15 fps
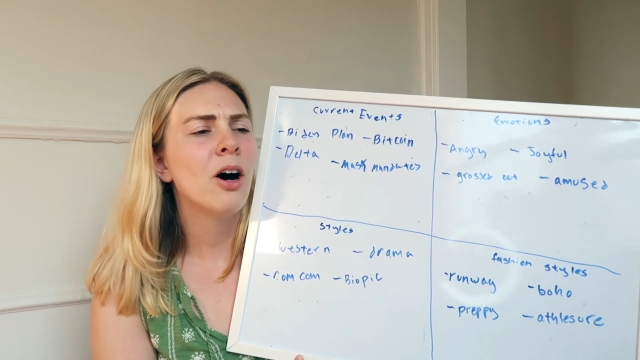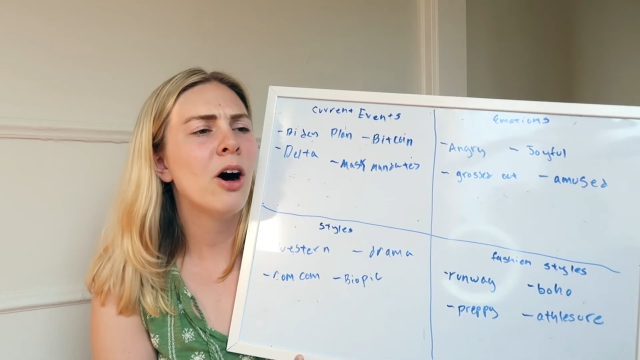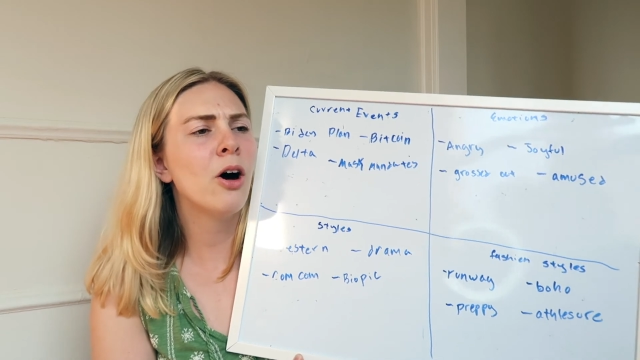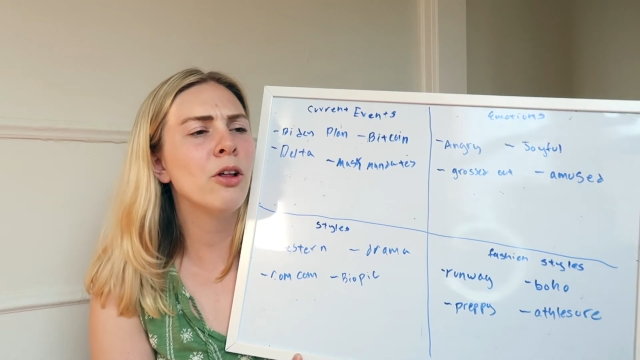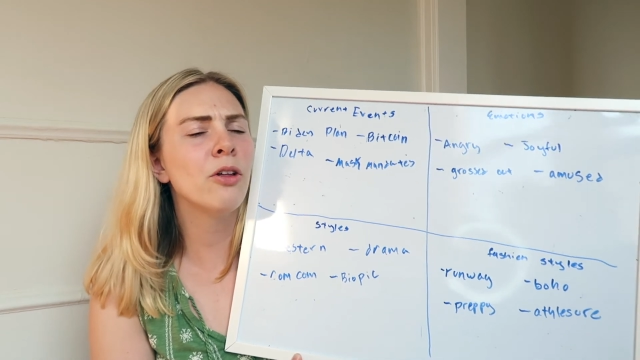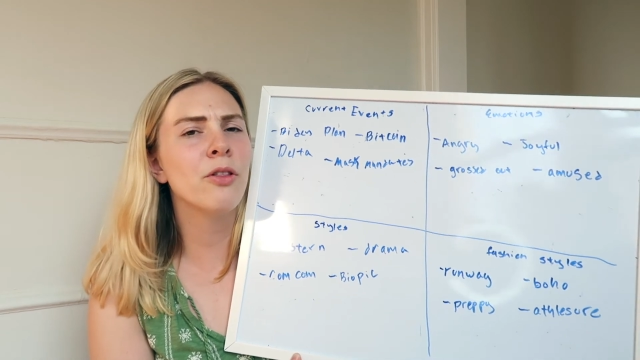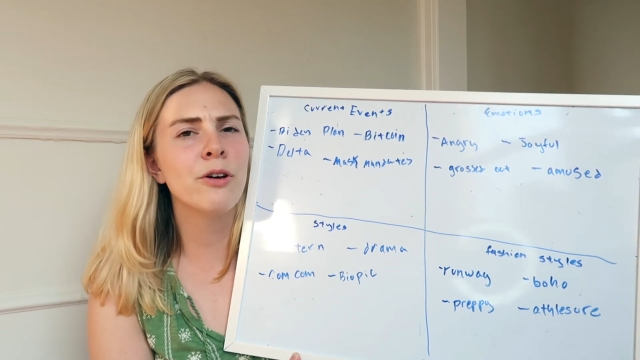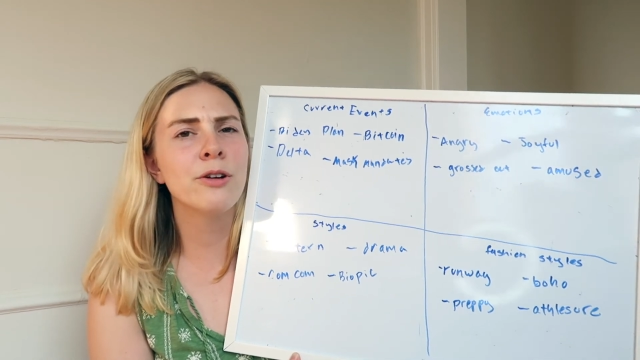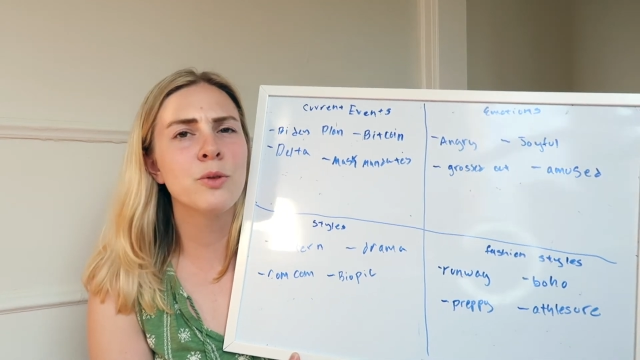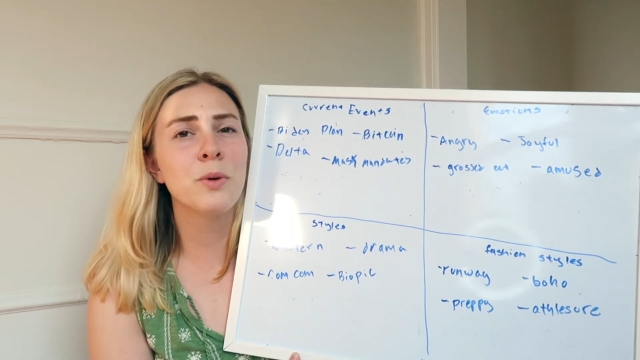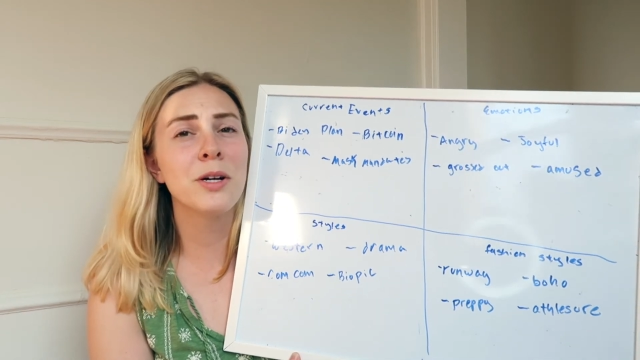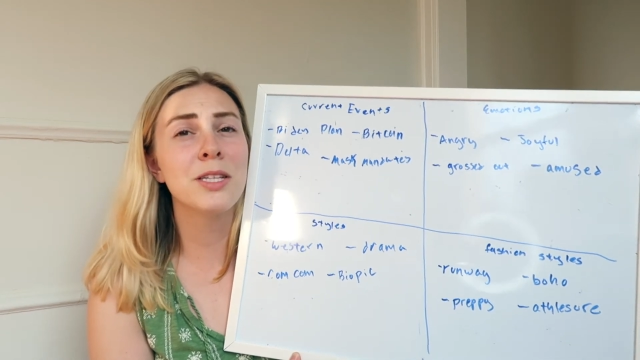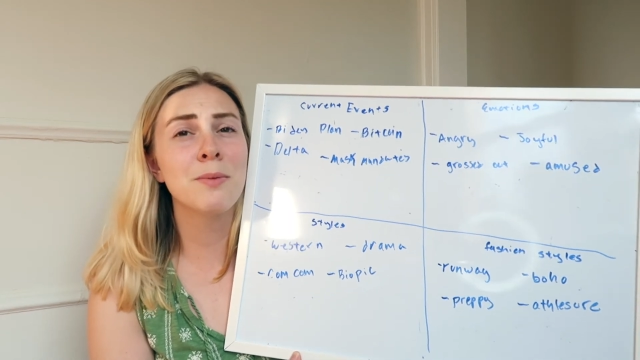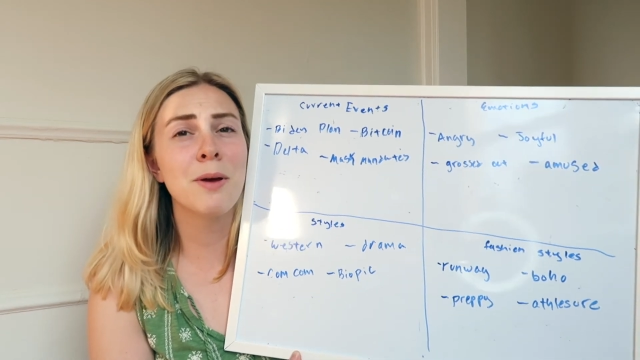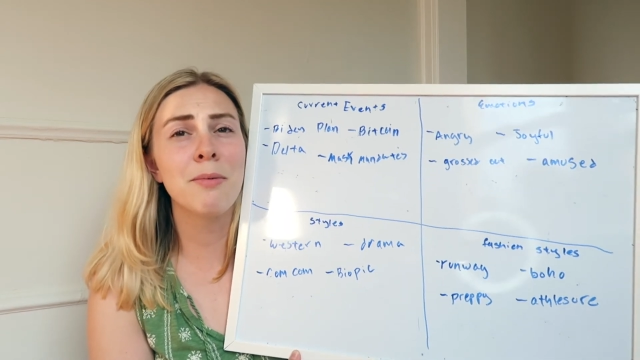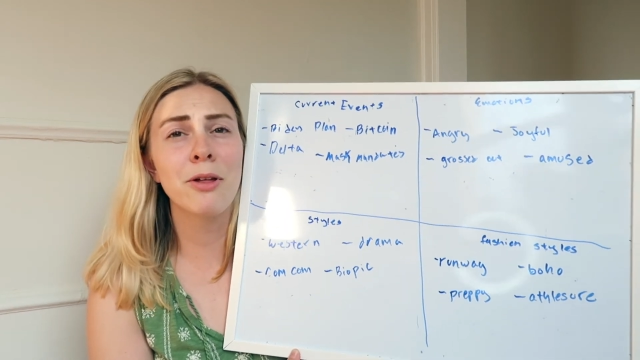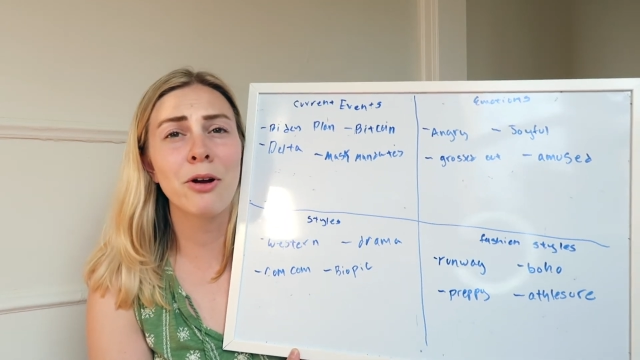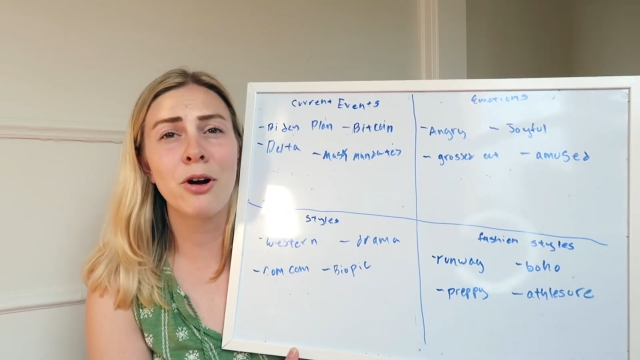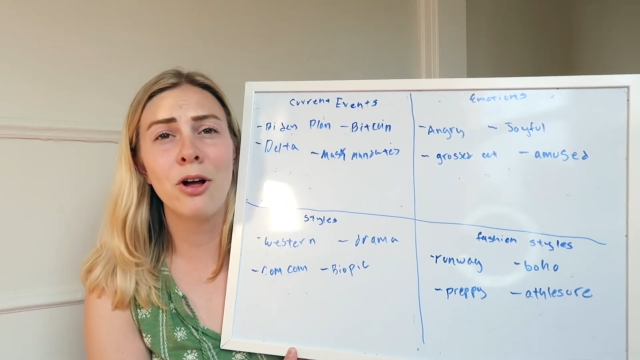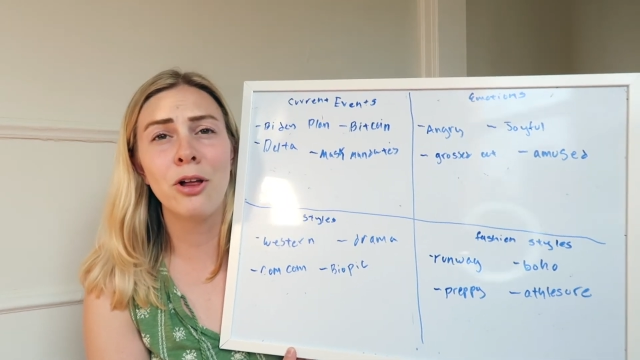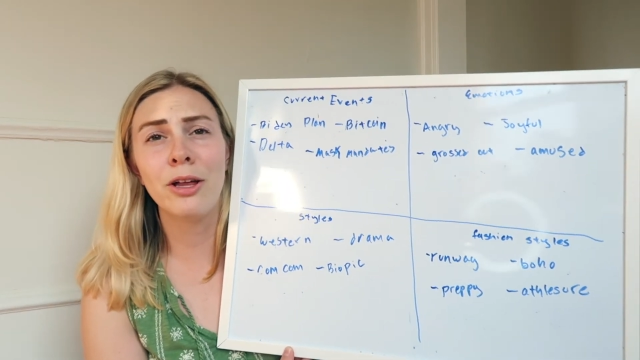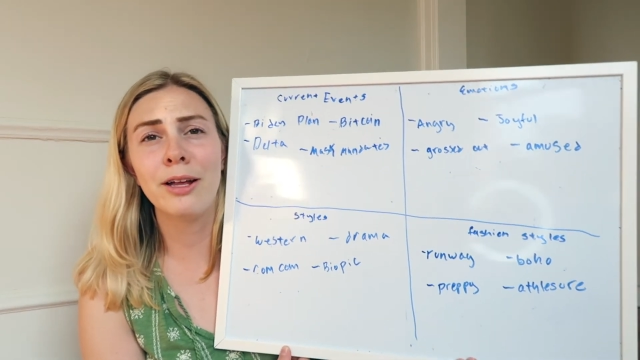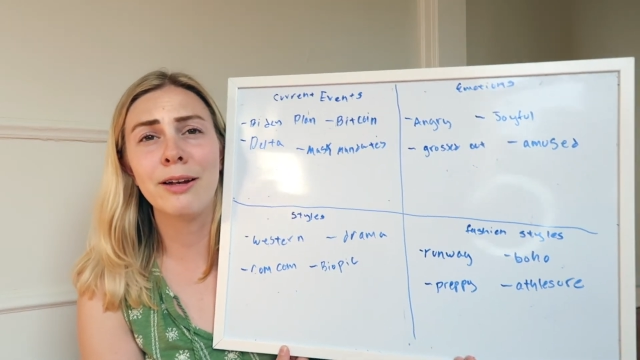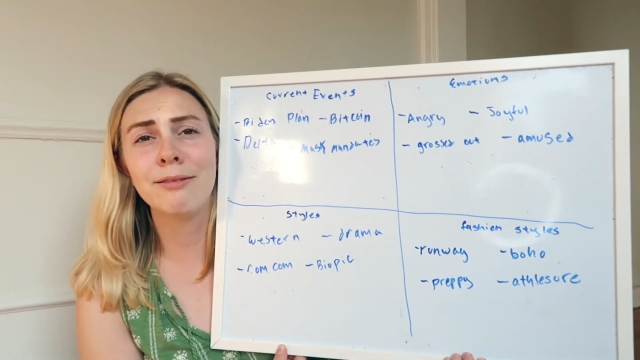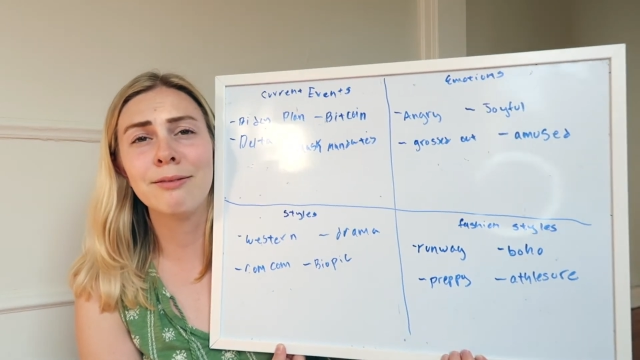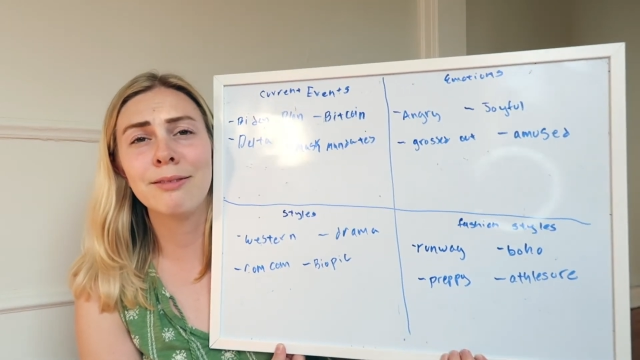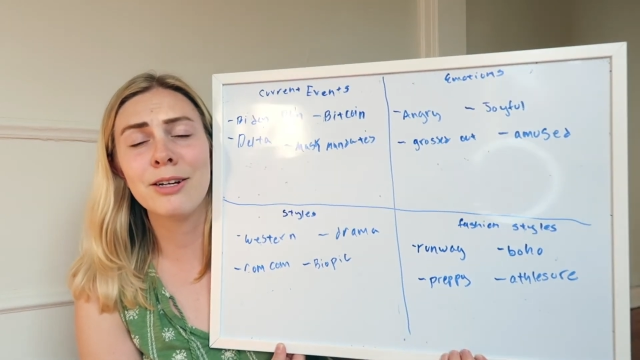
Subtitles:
all of those ones, maybe they're all in